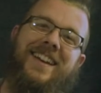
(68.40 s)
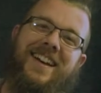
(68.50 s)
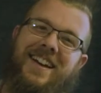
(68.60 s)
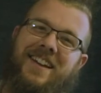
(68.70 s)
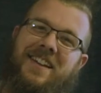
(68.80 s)

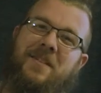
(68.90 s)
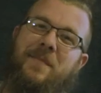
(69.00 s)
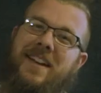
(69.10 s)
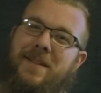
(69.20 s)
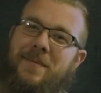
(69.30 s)
Hi,
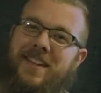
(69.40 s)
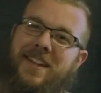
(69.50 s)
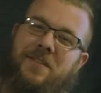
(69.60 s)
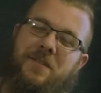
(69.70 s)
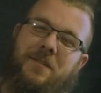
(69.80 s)
my name is
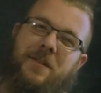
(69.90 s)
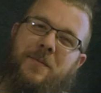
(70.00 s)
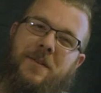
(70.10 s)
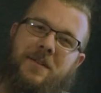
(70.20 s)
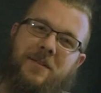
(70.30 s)
Andrew,
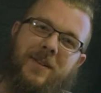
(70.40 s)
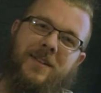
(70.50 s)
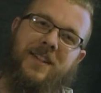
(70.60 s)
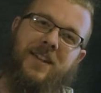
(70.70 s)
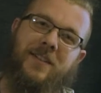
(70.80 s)
and welcome to my
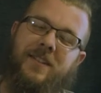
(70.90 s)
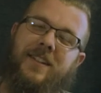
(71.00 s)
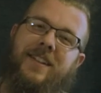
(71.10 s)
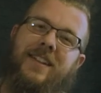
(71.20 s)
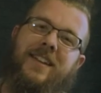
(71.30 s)
channel.
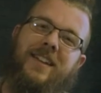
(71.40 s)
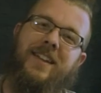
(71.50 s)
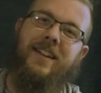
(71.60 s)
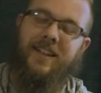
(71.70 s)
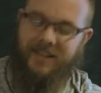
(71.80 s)

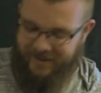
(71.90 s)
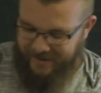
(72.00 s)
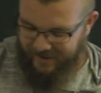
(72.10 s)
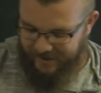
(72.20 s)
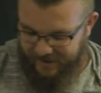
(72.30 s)

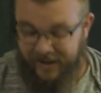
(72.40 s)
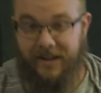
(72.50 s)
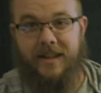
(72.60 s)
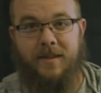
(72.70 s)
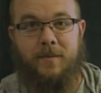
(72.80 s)

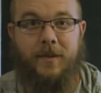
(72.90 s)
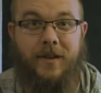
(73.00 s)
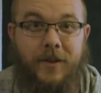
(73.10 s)
I am